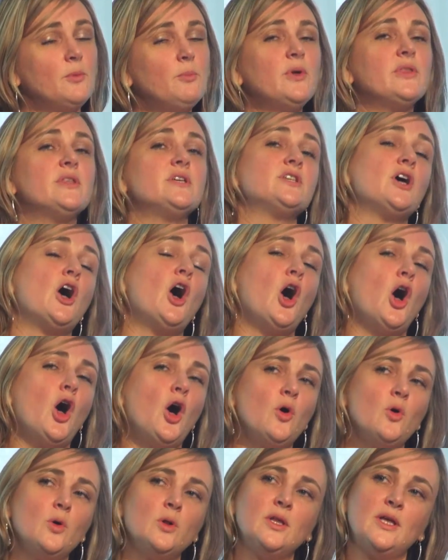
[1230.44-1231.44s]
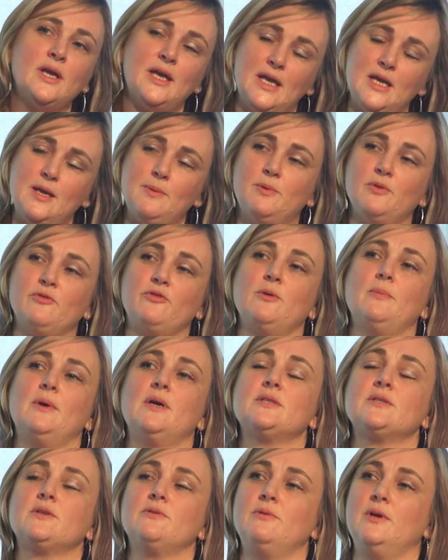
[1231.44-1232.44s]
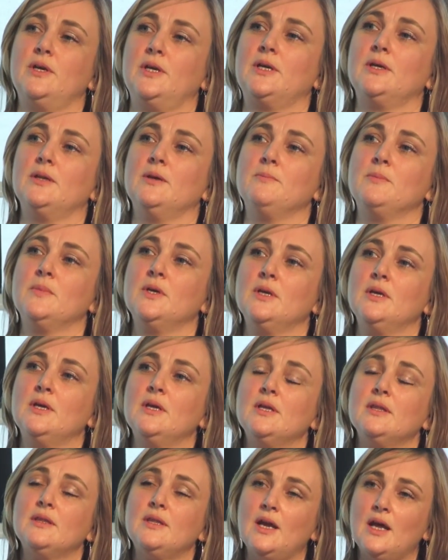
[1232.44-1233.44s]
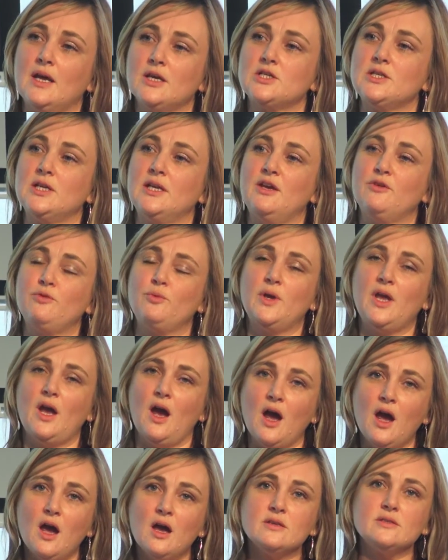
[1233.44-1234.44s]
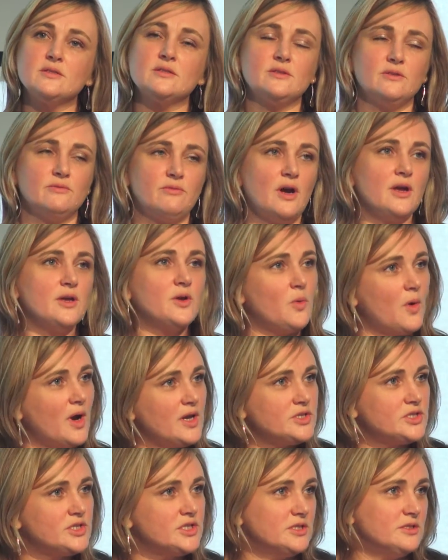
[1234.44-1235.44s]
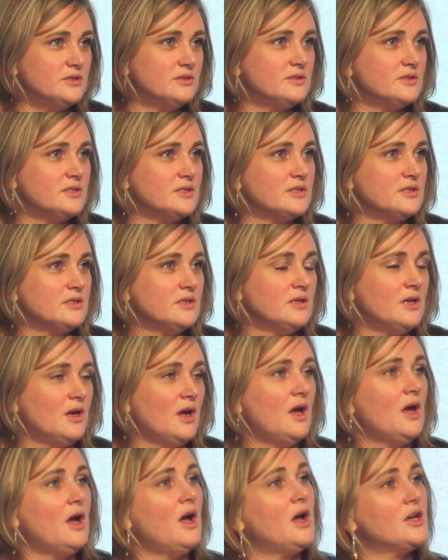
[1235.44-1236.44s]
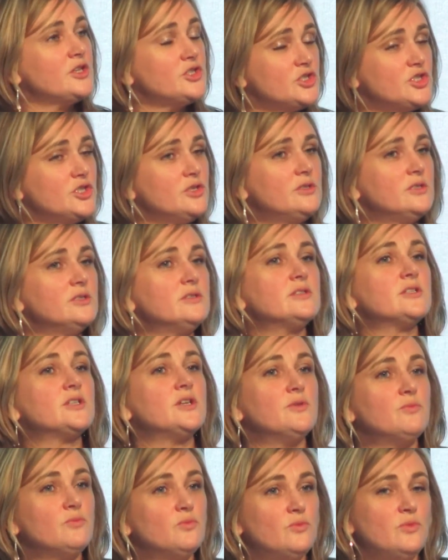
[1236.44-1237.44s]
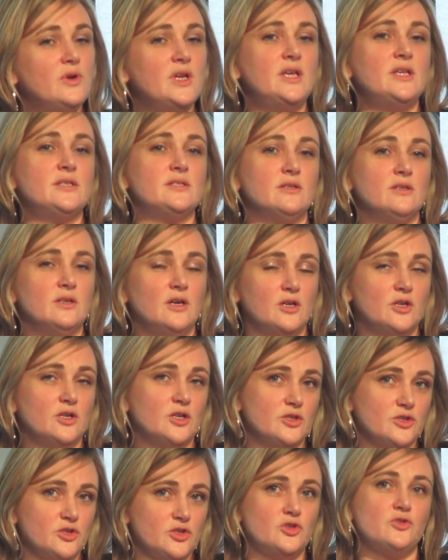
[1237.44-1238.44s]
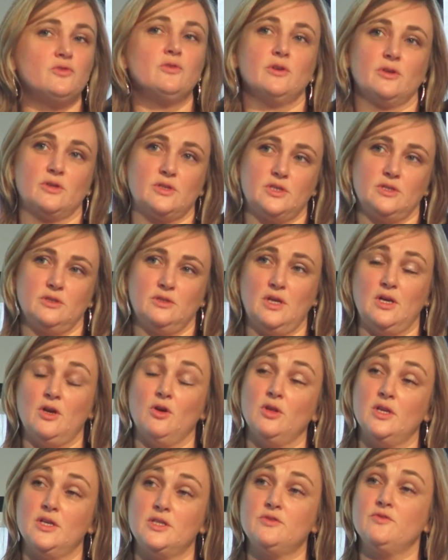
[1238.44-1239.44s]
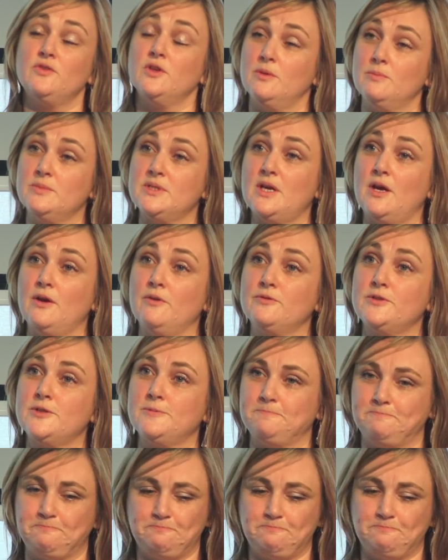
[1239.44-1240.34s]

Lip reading: And there's a whole heap of the maths curriculum that actually, if we ask the right questions, our students can reason and construct their knowledge for themselves.